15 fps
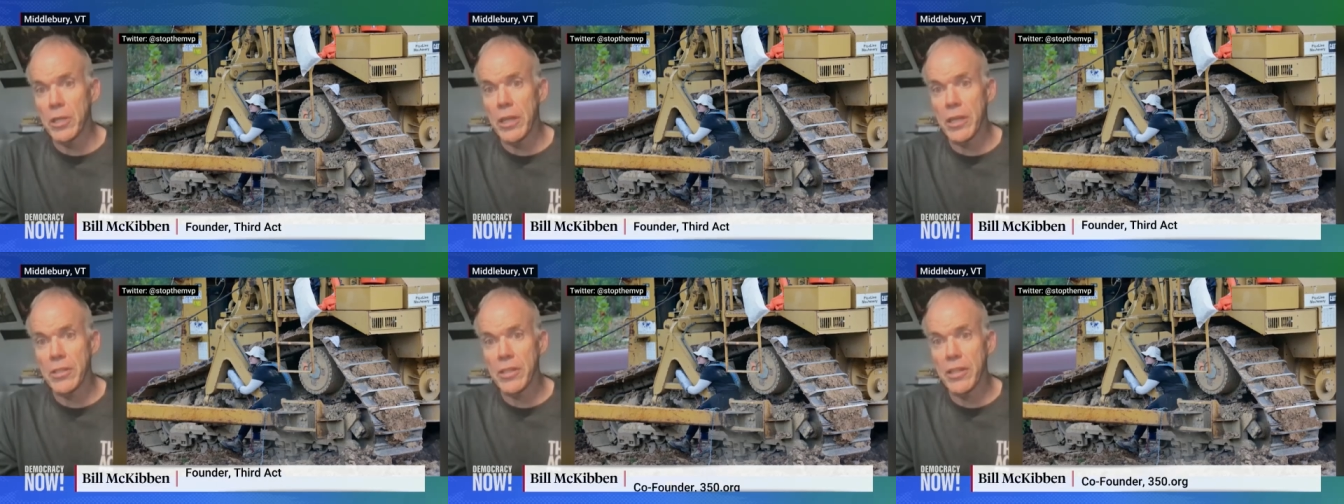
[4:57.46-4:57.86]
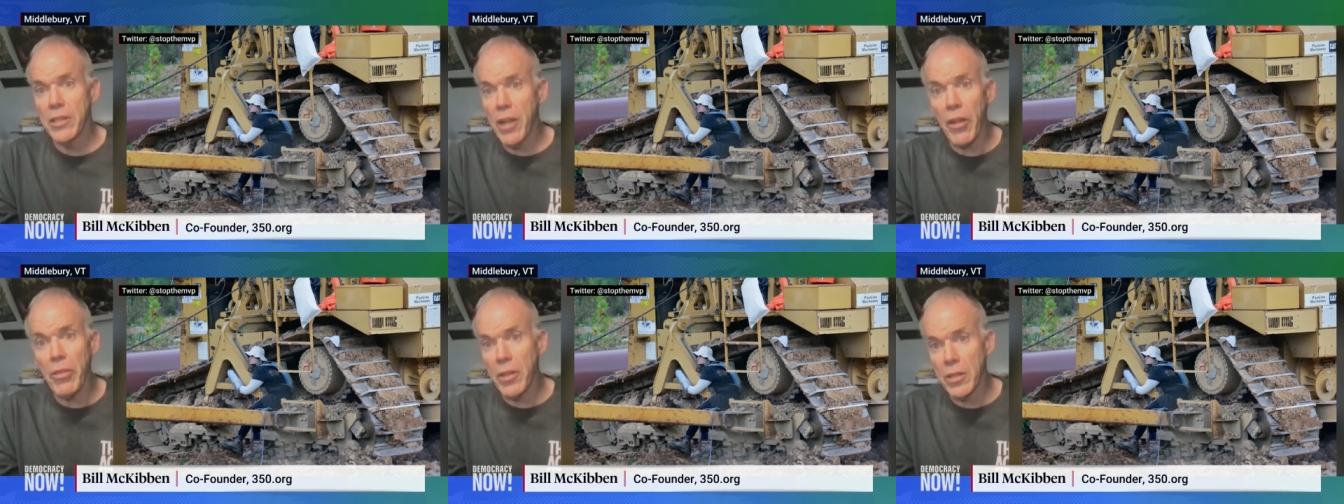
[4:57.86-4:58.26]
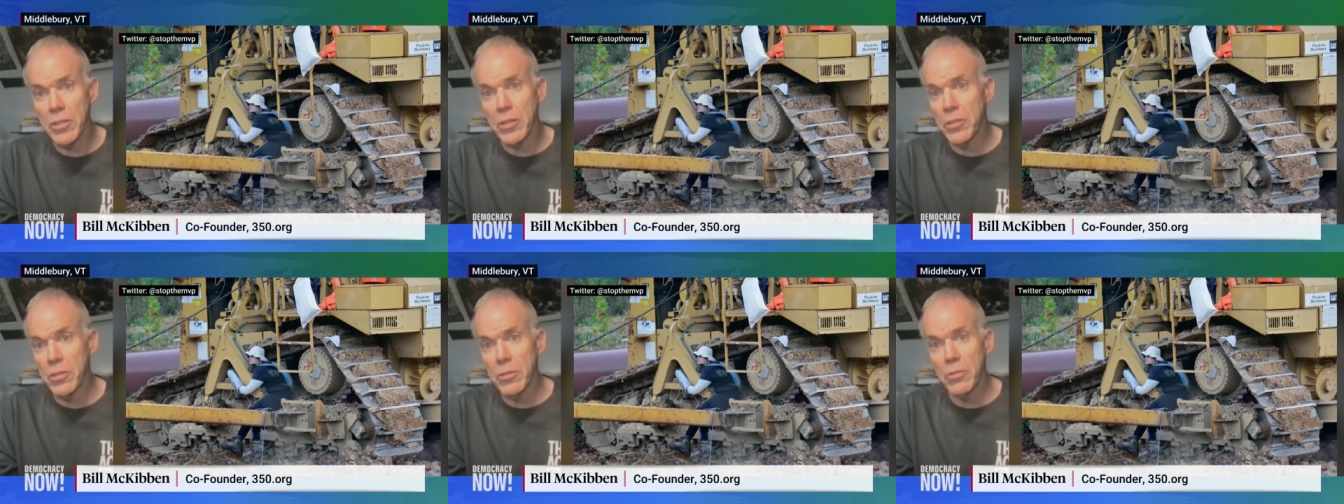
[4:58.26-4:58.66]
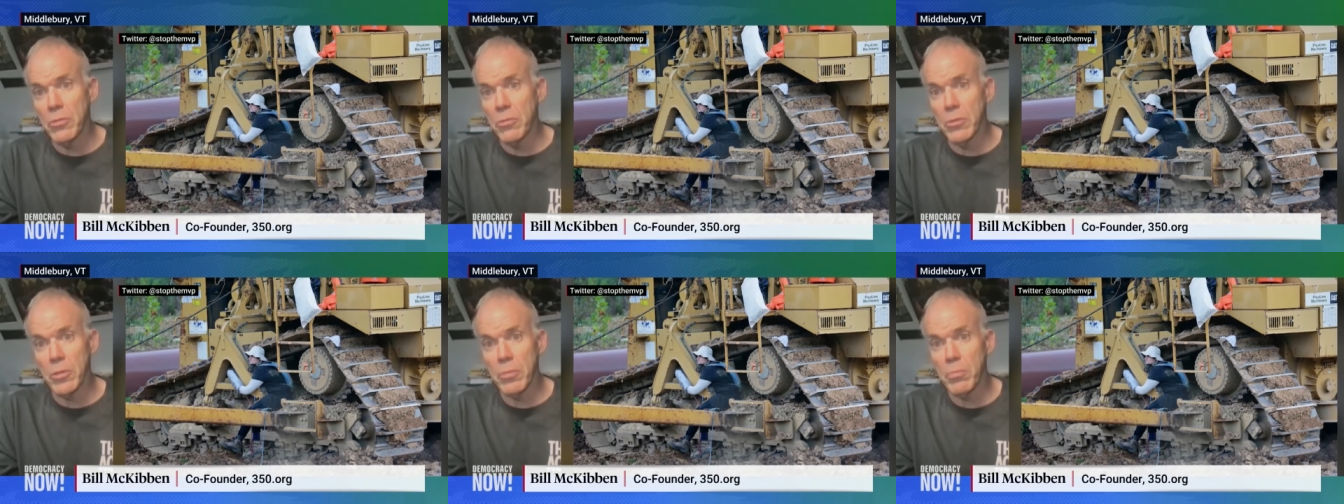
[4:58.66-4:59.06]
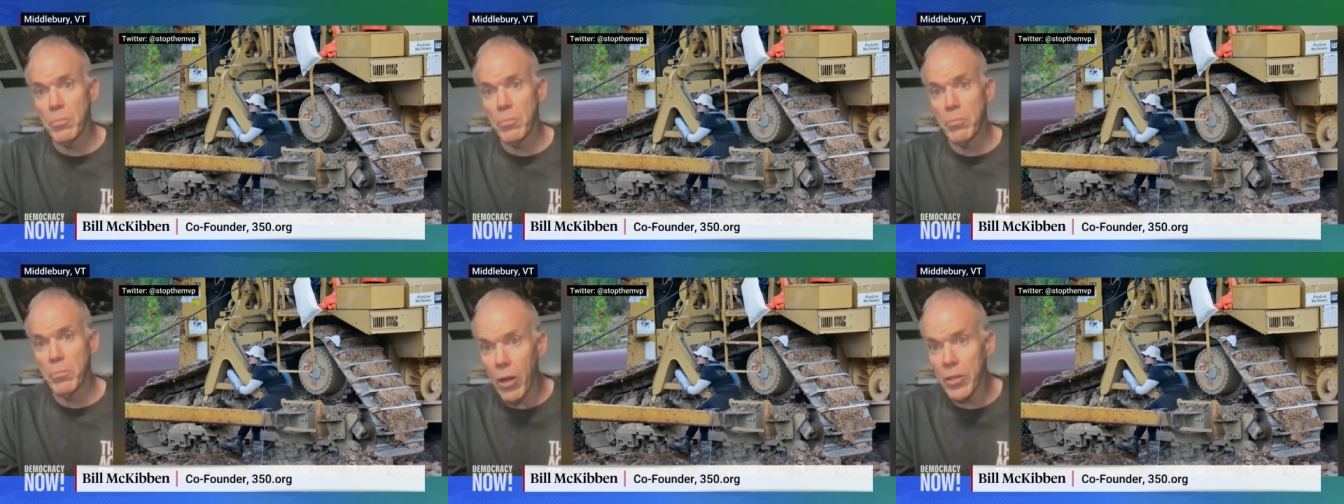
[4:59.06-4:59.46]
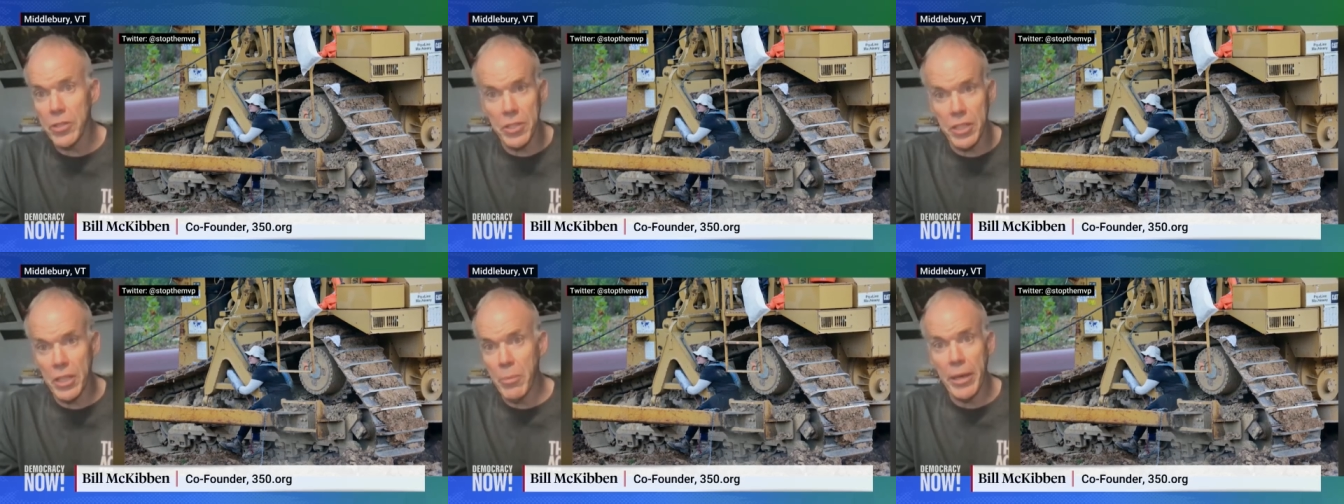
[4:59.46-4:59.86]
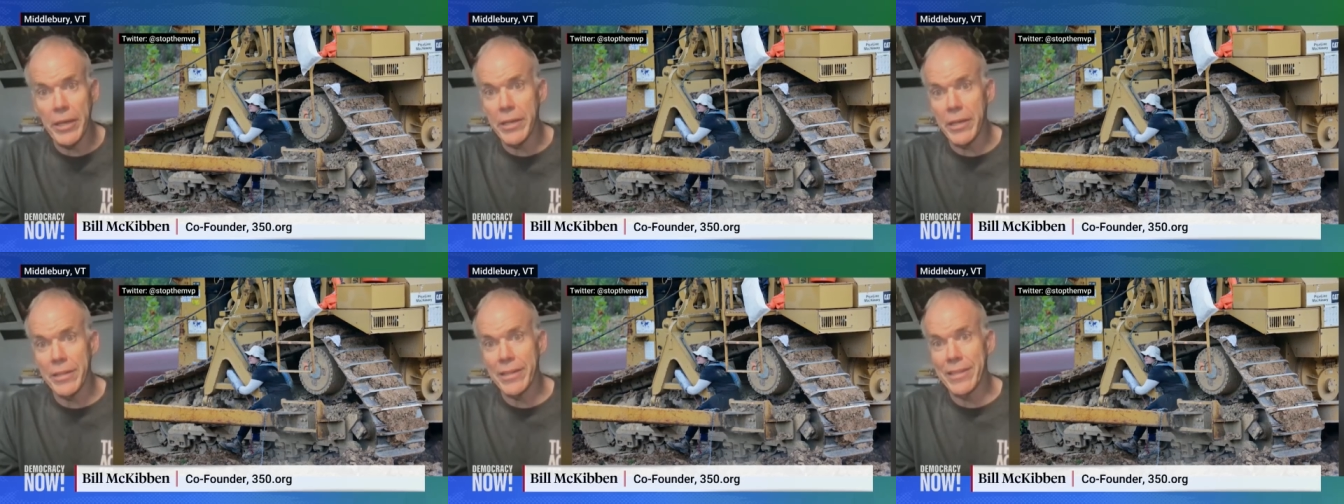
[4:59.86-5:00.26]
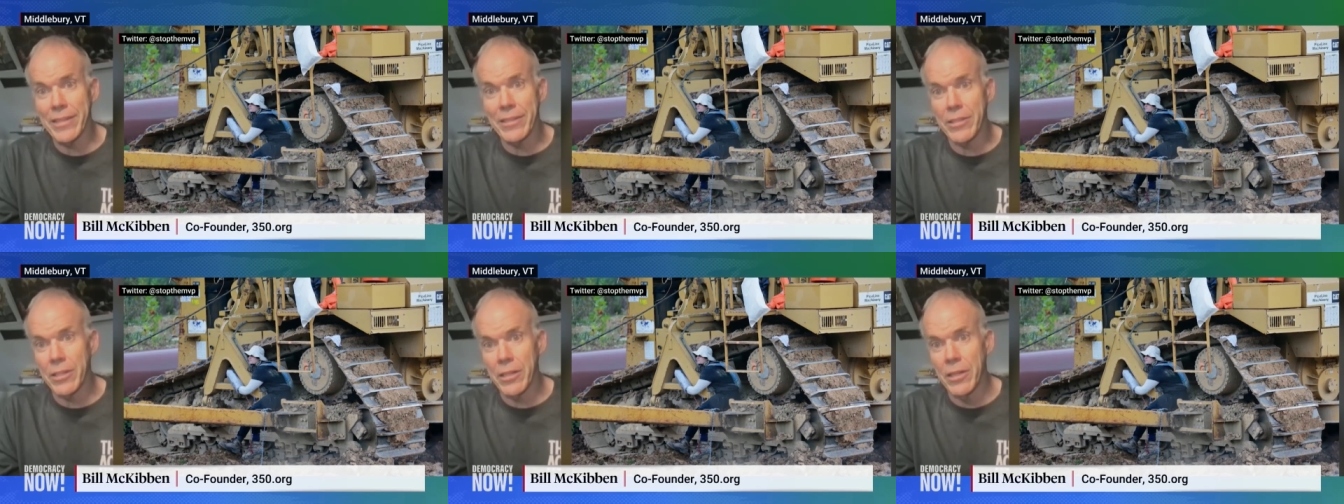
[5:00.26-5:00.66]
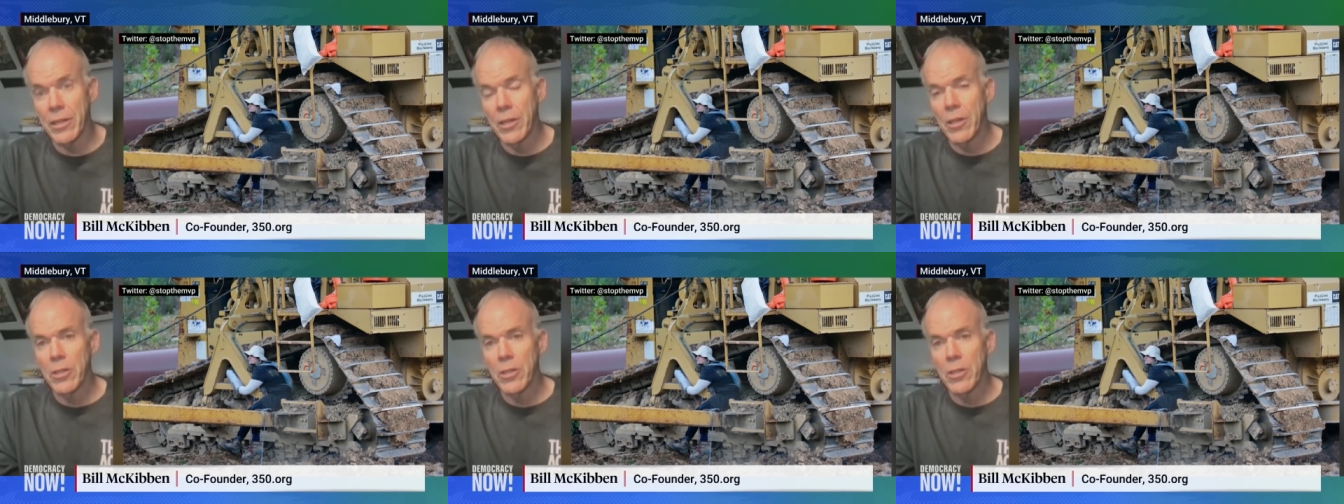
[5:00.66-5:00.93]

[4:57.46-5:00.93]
It has nothing to do with policymaking in the